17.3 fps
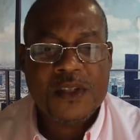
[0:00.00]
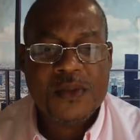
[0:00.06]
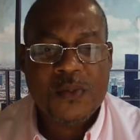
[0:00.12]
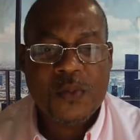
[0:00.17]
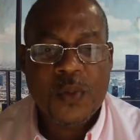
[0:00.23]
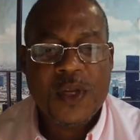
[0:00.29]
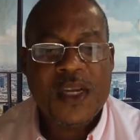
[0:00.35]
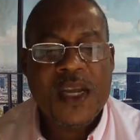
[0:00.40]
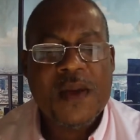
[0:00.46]

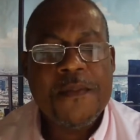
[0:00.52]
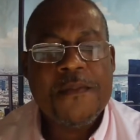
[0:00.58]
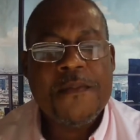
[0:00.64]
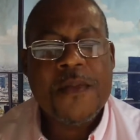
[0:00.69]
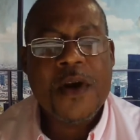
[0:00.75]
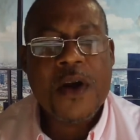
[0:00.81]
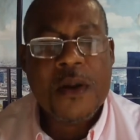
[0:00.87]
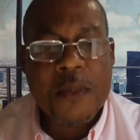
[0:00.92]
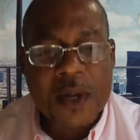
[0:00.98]
When they
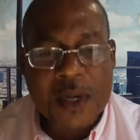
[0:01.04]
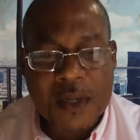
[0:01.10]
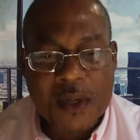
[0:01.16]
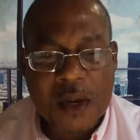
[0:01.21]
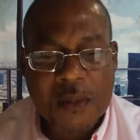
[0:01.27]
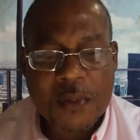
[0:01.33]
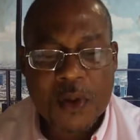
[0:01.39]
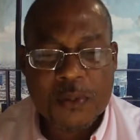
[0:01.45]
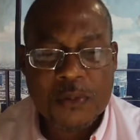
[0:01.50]
murmured
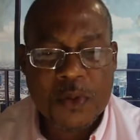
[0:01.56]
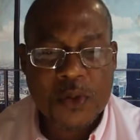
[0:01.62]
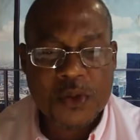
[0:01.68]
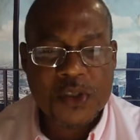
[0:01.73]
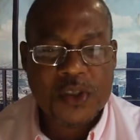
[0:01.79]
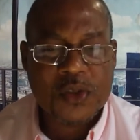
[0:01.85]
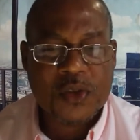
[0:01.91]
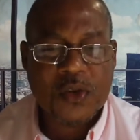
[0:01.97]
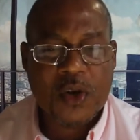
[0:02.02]
about
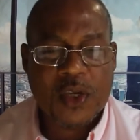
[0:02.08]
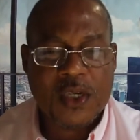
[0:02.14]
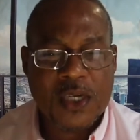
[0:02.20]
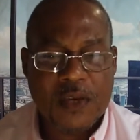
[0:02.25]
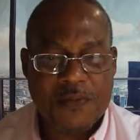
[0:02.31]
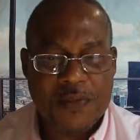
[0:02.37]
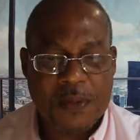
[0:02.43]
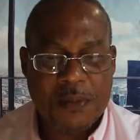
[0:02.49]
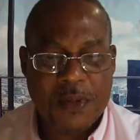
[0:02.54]
Moses, God
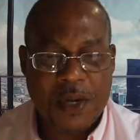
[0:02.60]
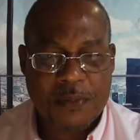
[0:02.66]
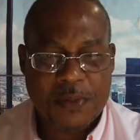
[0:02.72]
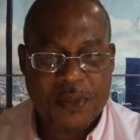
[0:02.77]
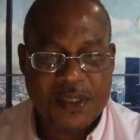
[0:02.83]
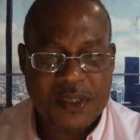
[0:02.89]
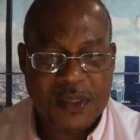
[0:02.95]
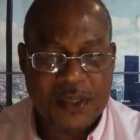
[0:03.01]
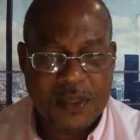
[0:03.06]
gave them
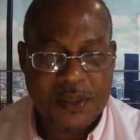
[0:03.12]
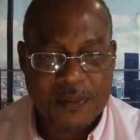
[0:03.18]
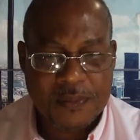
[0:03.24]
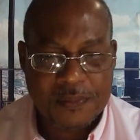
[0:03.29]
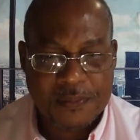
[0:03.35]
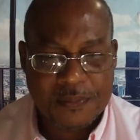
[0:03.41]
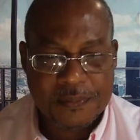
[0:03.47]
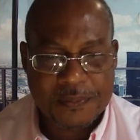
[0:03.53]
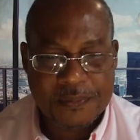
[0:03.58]
leprosy.
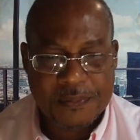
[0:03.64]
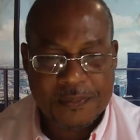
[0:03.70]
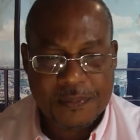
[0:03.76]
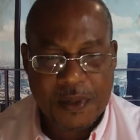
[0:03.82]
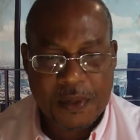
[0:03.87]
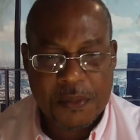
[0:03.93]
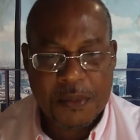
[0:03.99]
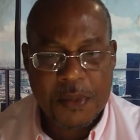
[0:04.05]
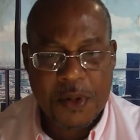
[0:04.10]

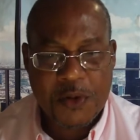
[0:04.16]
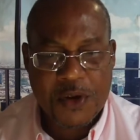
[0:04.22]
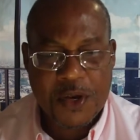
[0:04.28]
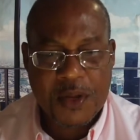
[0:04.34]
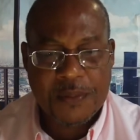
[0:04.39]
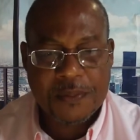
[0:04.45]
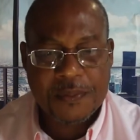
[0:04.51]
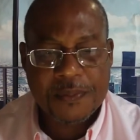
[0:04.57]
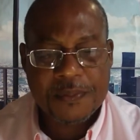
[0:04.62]
Remember
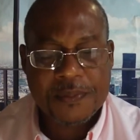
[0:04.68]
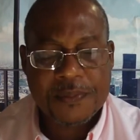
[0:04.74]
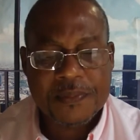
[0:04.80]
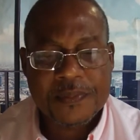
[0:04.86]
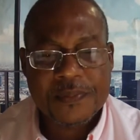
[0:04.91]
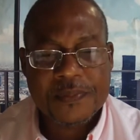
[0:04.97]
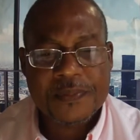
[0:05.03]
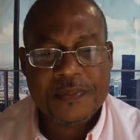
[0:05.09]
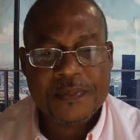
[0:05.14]
Miriam?
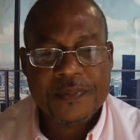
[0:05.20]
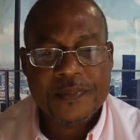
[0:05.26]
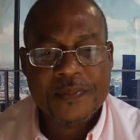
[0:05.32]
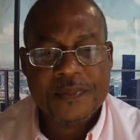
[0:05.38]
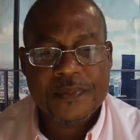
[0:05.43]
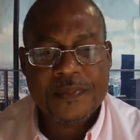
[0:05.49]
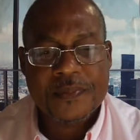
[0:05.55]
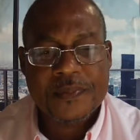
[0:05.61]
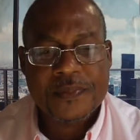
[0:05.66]

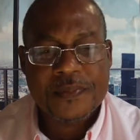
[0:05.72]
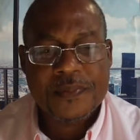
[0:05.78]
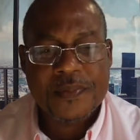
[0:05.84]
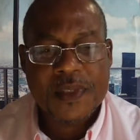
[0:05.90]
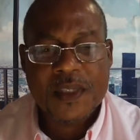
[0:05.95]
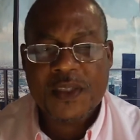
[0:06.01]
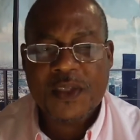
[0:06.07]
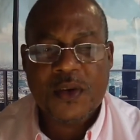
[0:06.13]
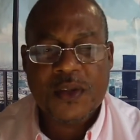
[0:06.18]

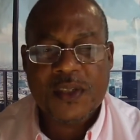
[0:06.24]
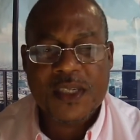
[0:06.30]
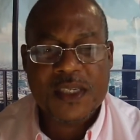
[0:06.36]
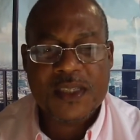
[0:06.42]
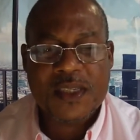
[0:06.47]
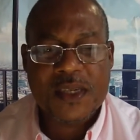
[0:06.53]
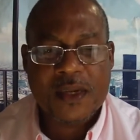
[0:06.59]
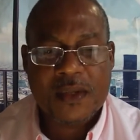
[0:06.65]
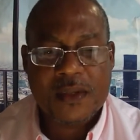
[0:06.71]
His own
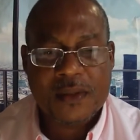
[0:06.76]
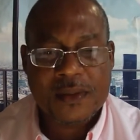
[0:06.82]
sister.